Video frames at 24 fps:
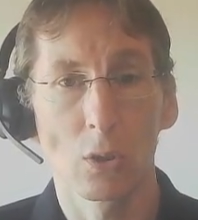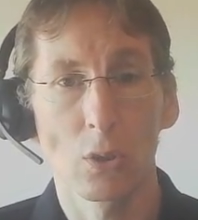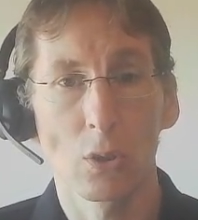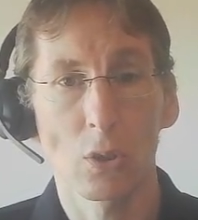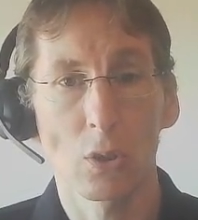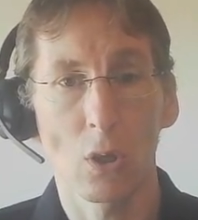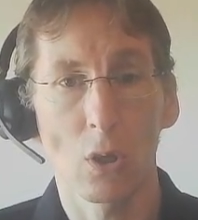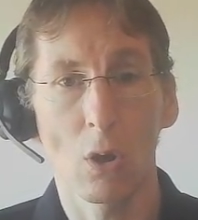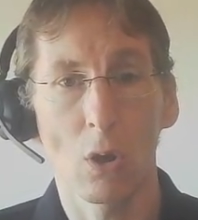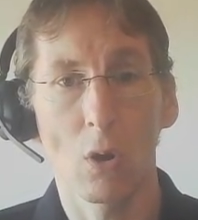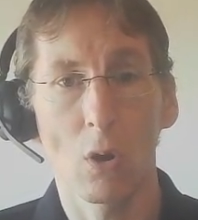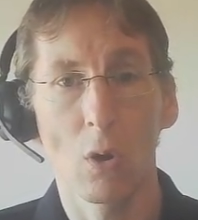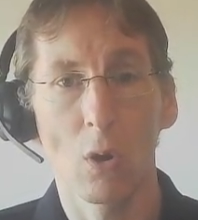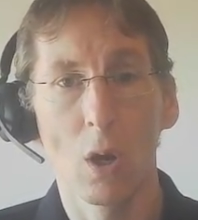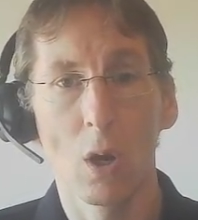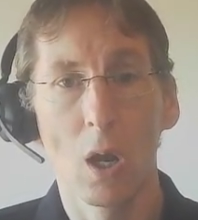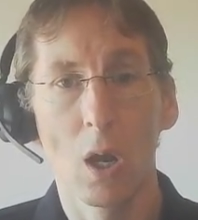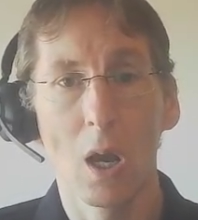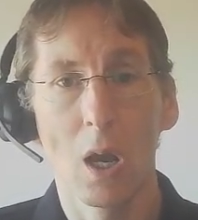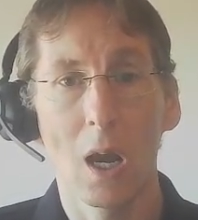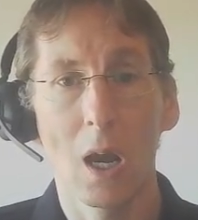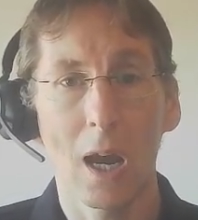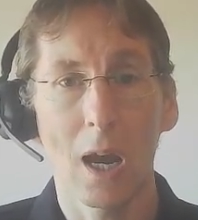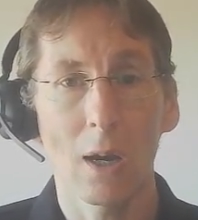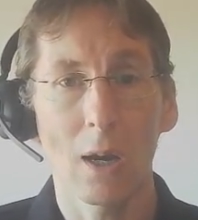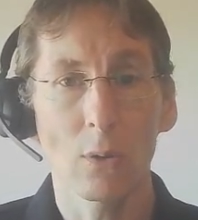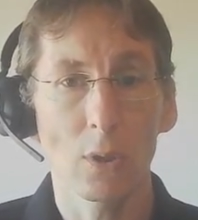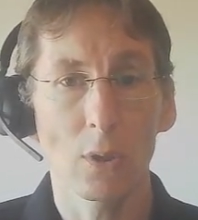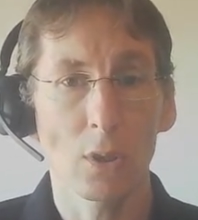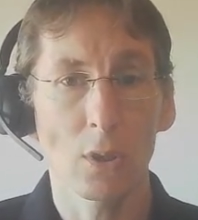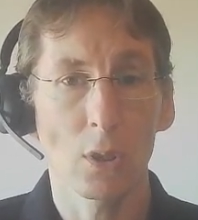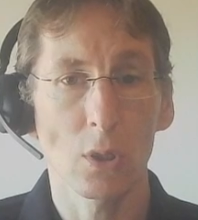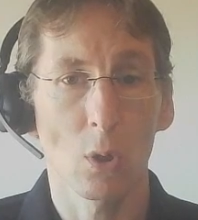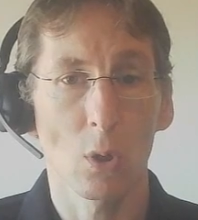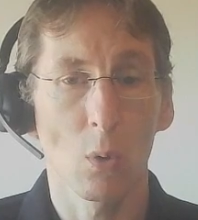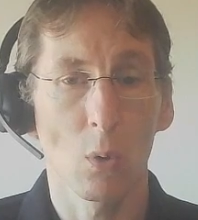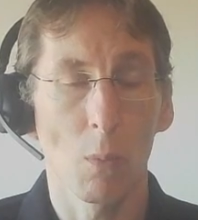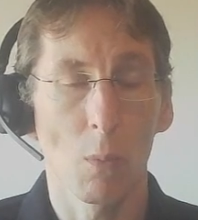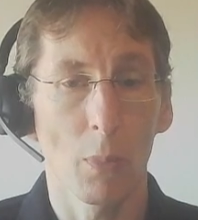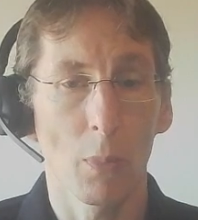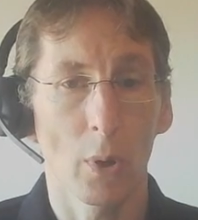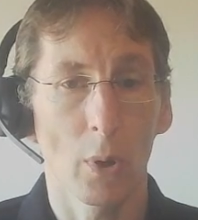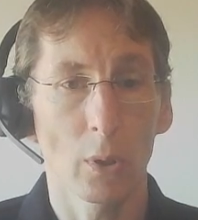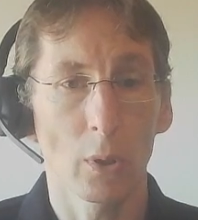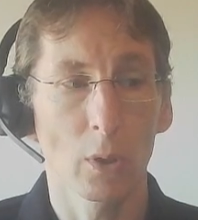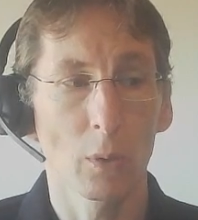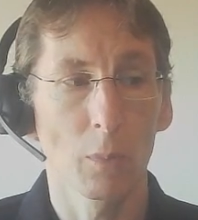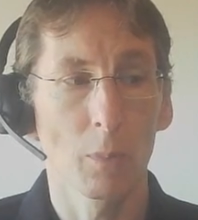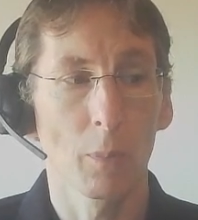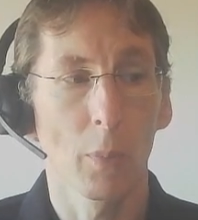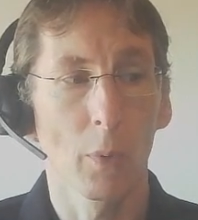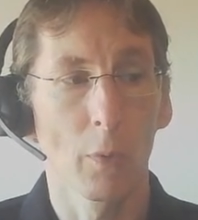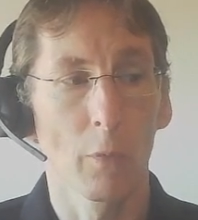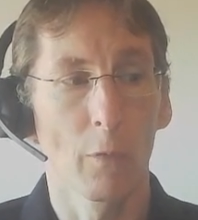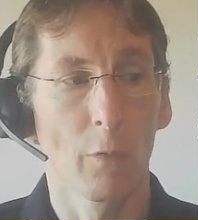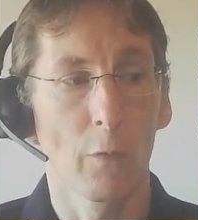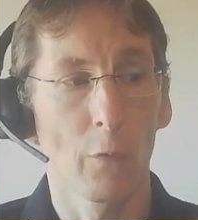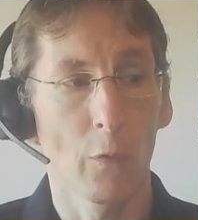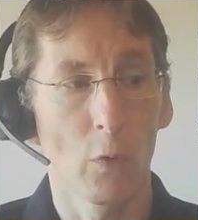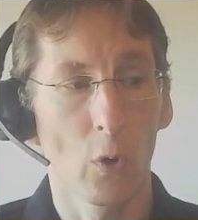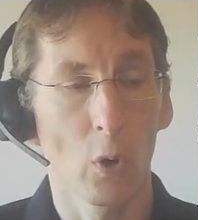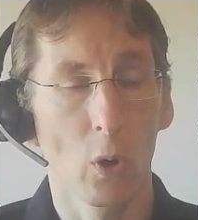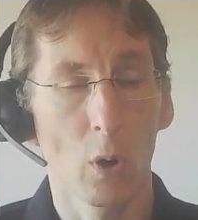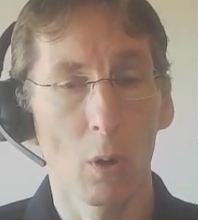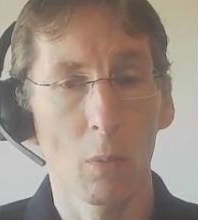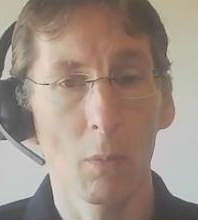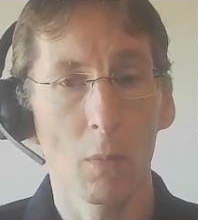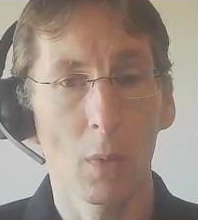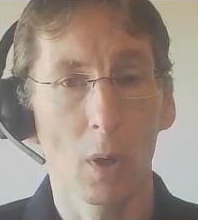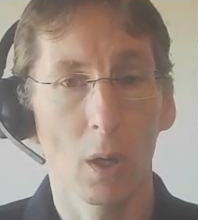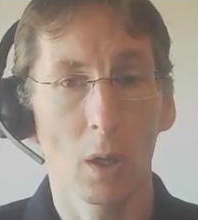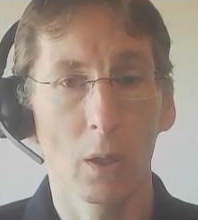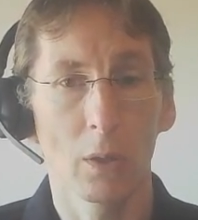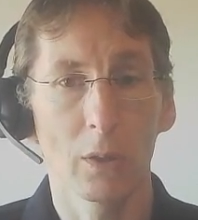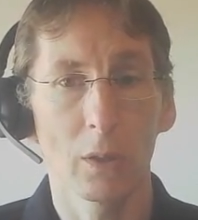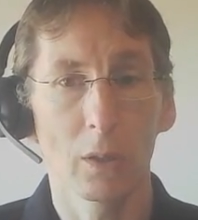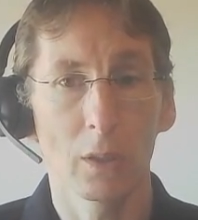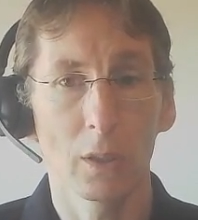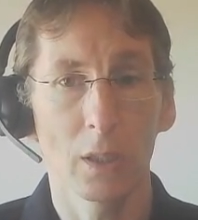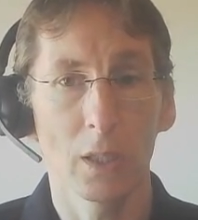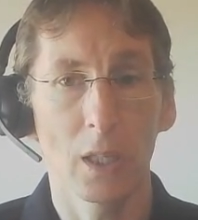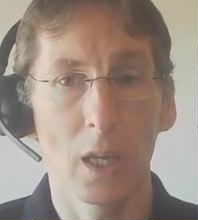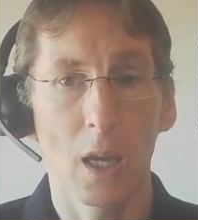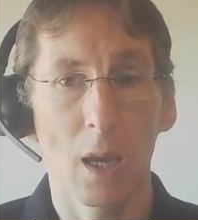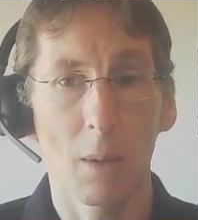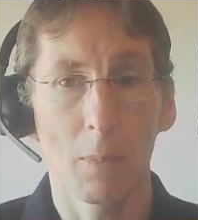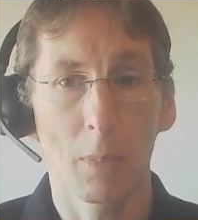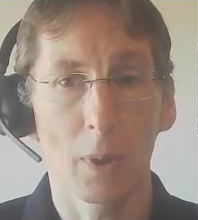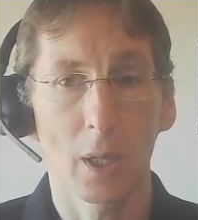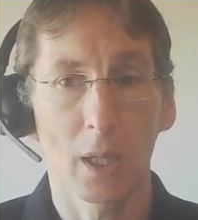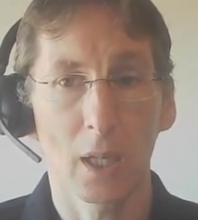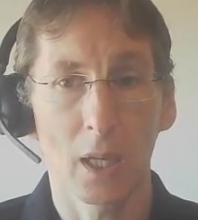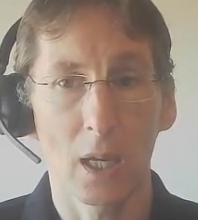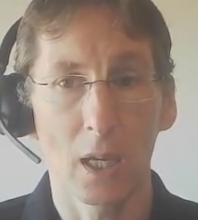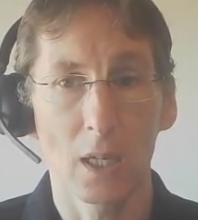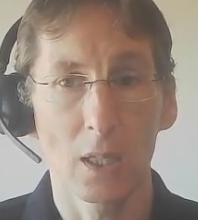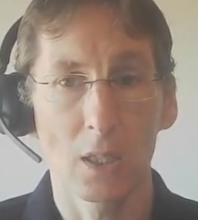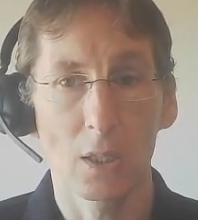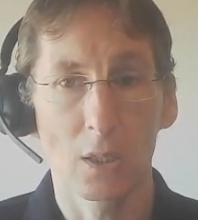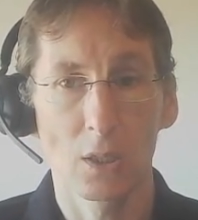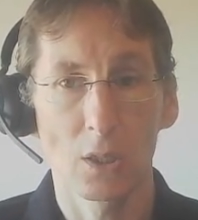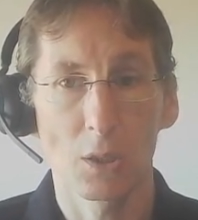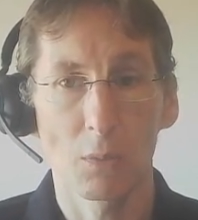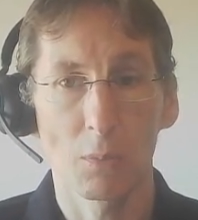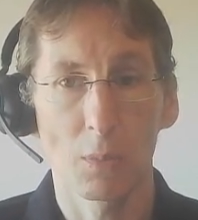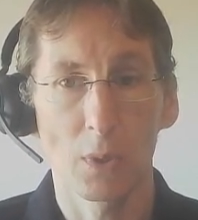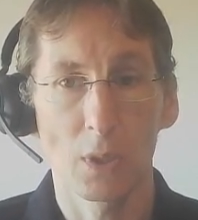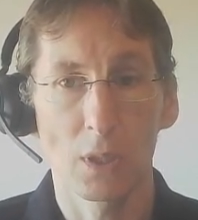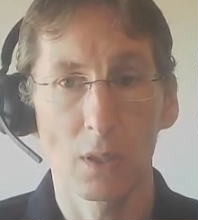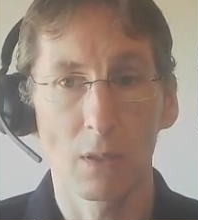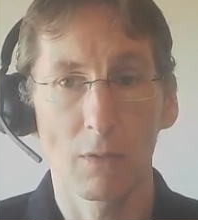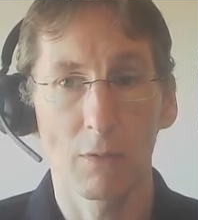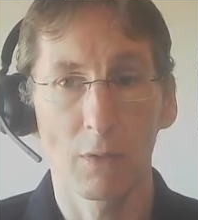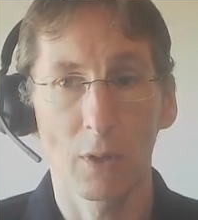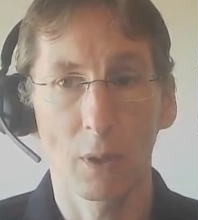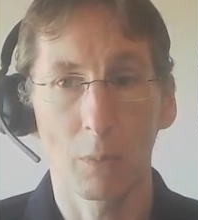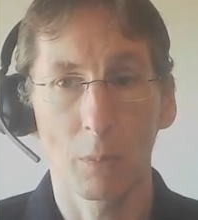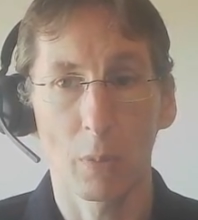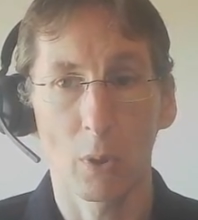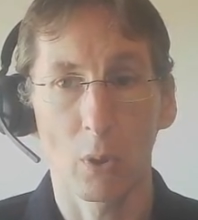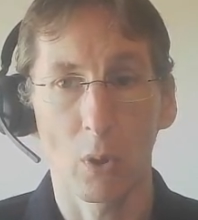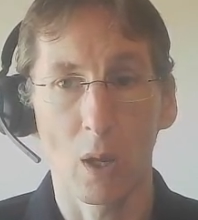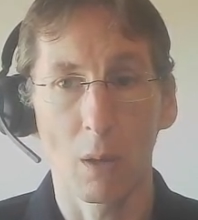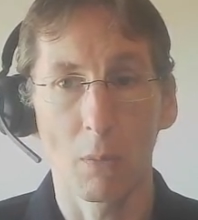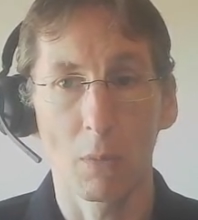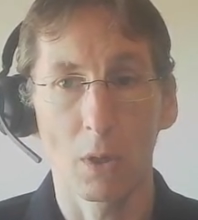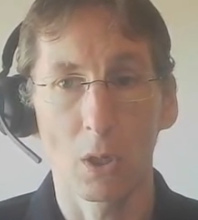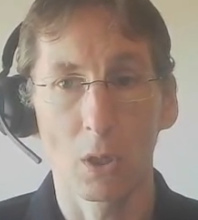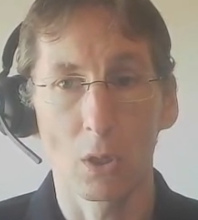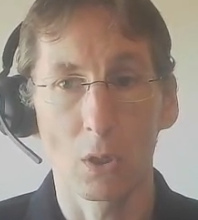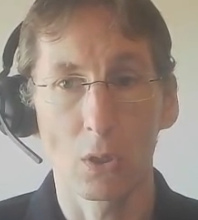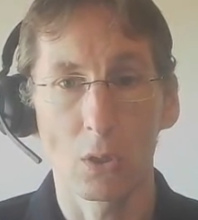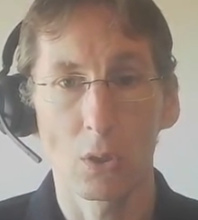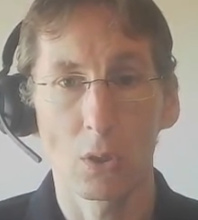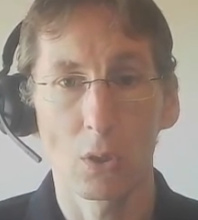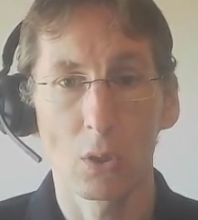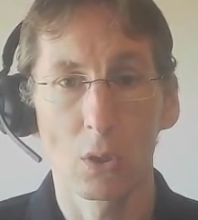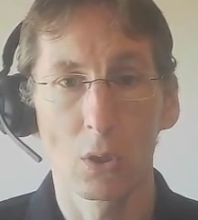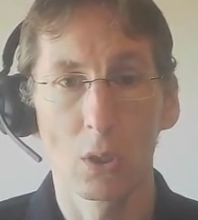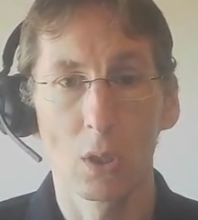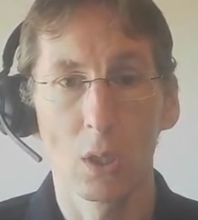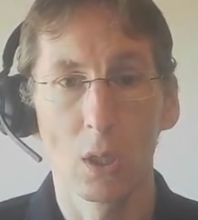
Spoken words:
So how does a component perform under the application-specific parameters?